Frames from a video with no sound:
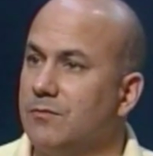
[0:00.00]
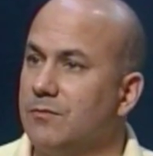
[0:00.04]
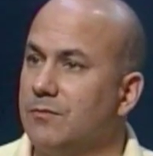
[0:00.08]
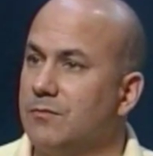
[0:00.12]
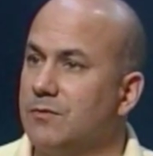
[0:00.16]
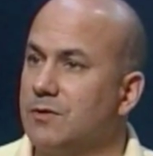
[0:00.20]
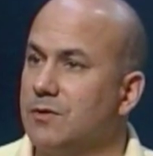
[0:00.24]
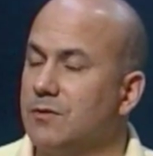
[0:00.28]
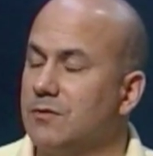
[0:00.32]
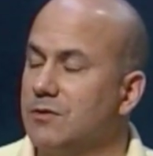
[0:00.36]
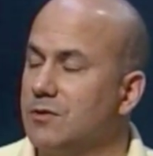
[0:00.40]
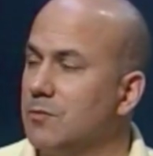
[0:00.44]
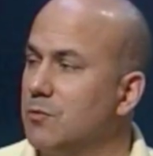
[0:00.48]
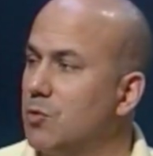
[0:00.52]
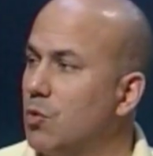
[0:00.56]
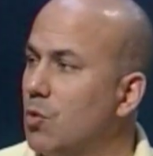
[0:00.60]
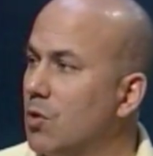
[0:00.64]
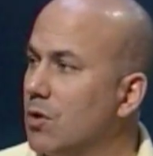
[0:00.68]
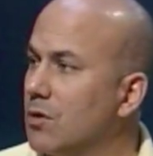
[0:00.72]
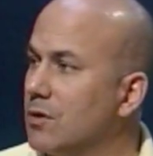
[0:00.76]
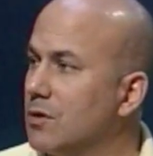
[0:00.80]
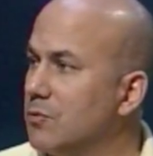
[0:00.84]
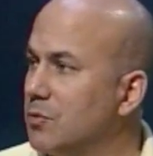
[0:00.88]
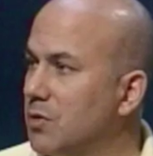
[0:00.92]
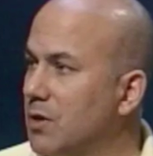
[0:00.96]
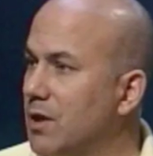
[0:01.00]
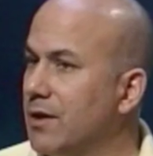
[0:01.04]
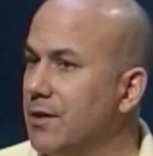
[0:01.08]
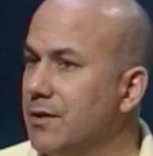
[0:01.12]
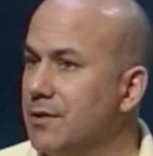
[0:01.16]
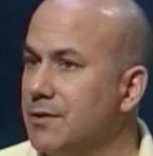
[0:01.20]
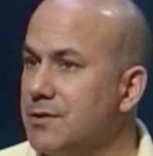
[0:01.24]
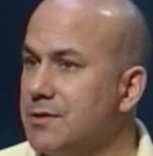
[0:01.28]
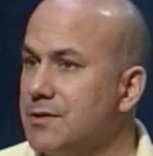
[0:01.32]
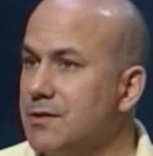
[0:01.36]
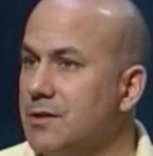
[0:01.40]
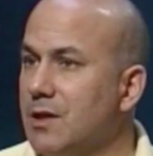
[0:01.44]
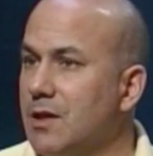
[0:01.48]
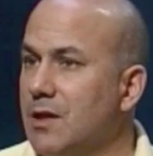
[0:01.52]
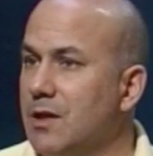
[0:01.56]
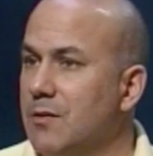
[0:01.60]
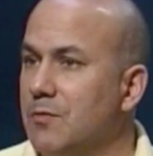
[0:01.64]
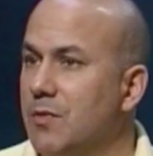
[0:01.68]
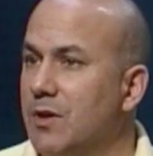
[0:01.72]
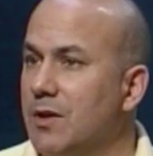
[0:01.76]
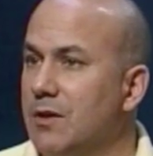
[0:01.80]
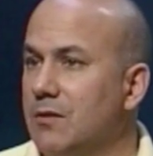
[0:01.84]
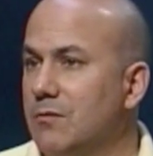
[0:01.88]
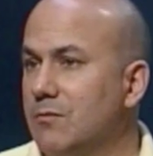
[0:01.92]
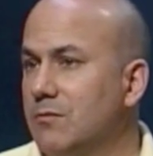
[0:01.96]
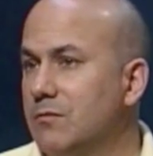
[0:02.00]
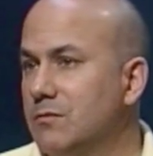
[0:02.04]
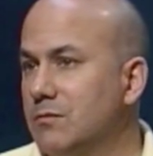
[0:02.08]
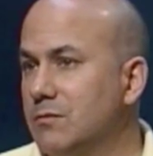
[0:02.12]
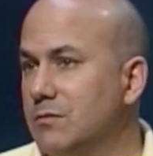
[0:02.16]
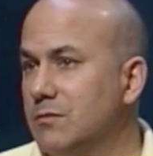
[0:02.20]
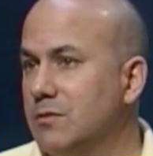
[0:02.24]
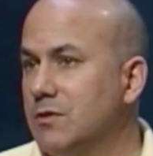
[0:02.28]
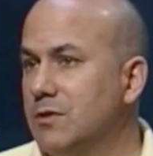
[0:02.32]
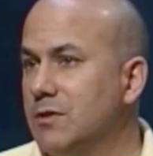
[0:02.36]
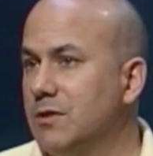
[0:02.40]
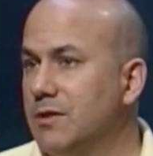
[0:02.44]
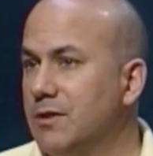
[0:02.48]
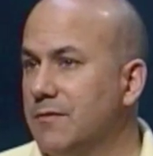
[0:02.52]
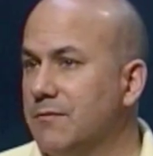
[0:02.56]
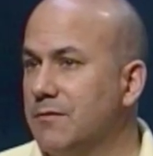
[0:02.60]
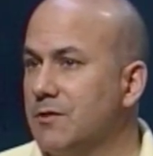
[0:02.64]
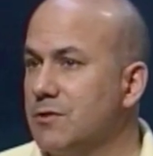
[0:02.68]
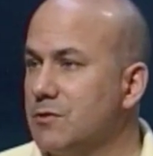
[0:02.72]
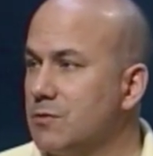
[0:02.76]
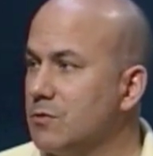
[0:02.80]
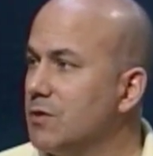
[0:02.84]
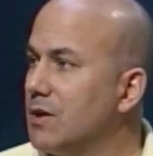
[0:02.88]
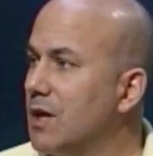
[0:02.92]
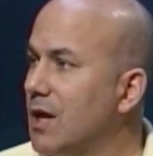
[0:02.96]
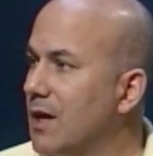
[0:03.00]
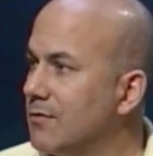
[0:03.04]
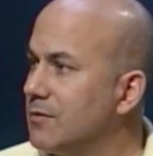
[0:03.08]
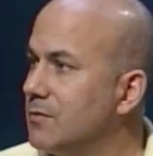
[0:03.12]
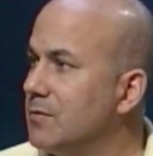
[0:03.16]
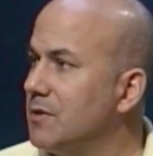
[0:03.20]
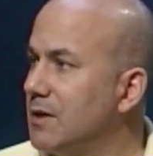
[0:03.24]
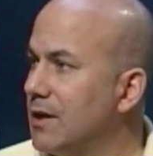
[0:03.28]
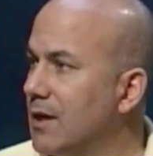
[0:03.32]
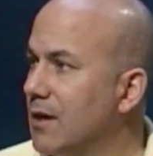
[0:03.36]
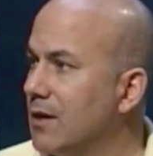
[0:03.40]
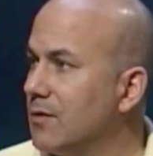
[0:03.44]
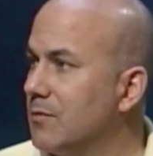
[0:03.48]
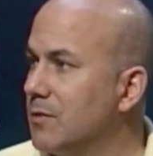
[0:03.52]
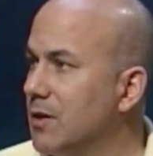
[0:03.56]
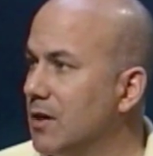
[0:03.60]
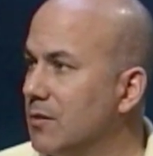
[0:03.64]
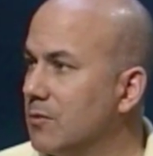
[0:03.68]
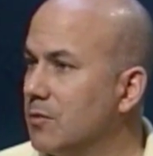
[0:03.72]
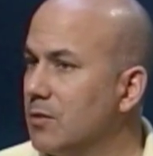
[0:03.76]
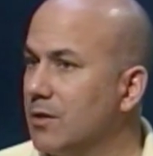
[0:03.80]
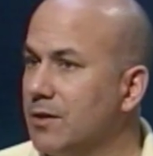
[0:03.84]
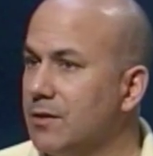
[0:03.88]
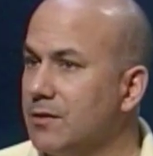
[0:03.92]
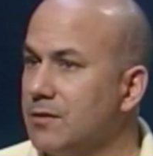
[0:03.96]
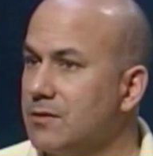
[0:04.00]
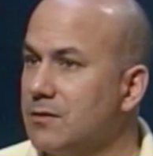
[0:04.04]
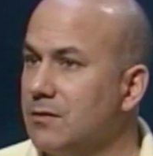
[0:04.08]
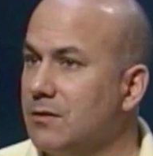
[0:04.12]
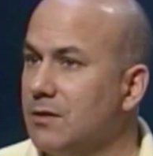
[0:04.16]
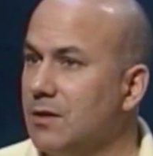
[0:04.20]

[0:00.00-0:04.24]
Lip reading: support the players, but the difference would have to be carried by the players.